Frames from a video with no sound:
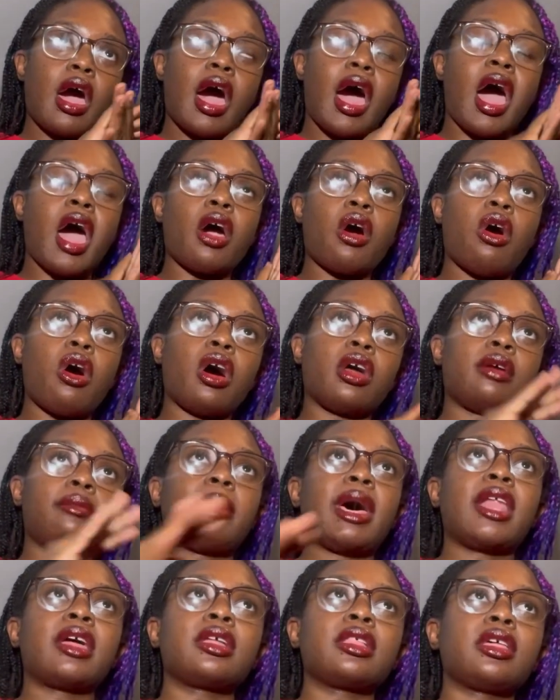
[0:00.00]
I
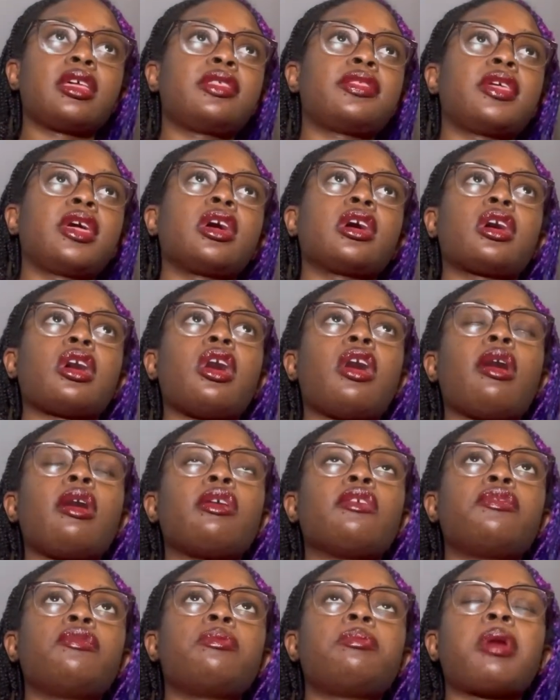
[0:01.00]
automatically think
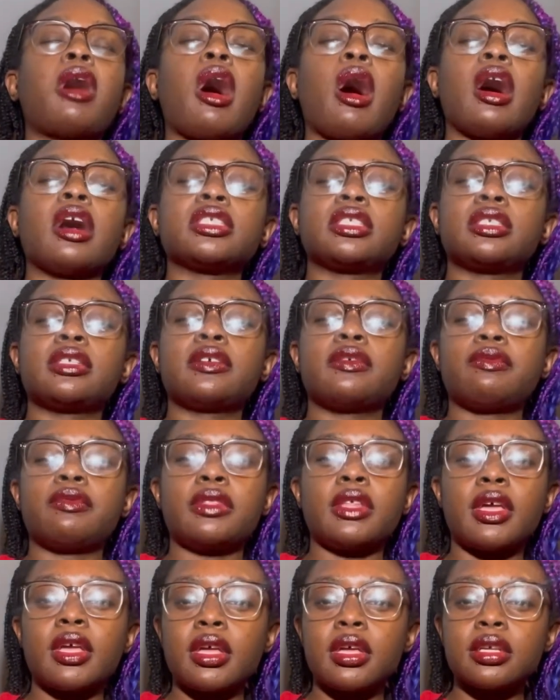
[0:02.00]
of positive
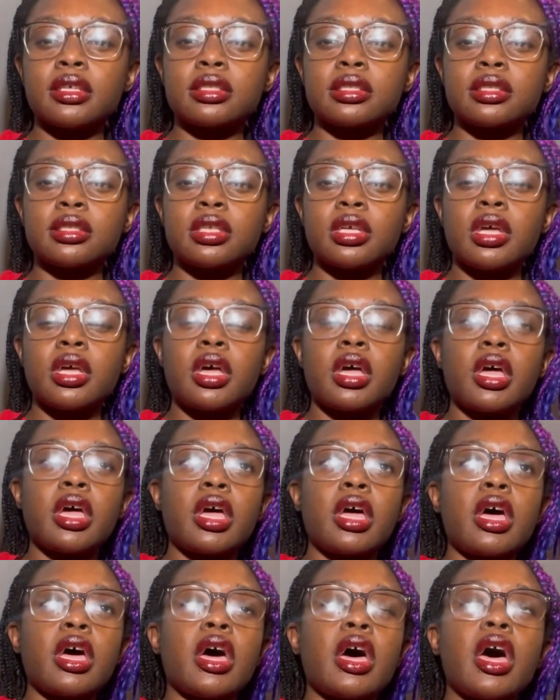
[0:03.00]
things.
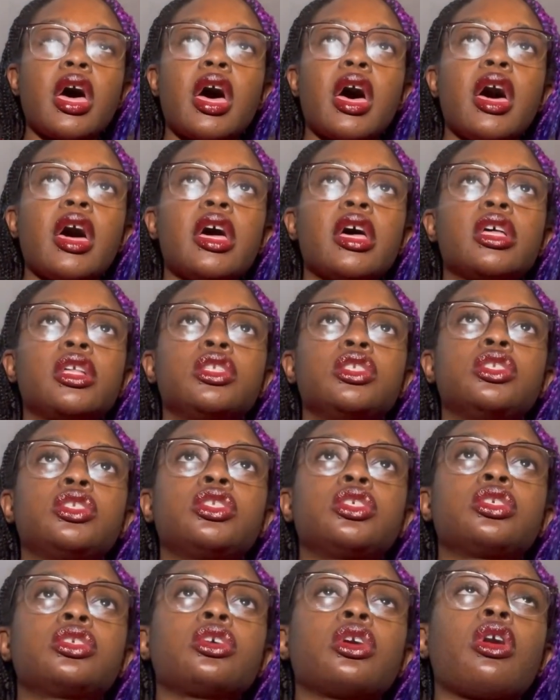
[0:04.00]
And
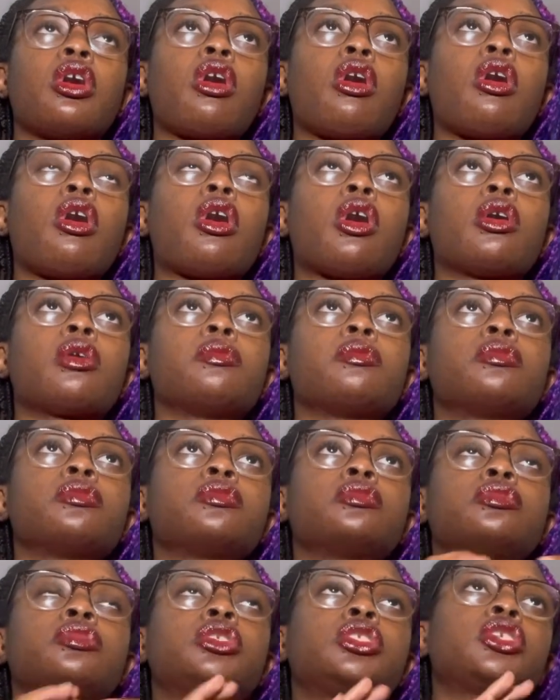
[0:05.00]
um,
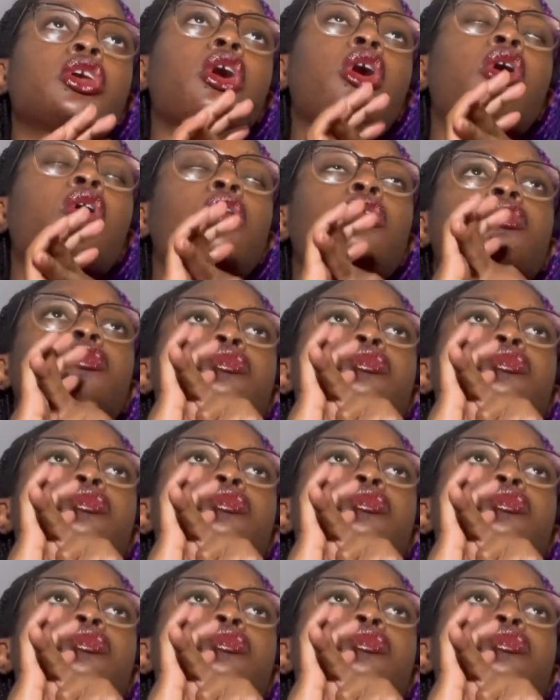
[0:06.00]
so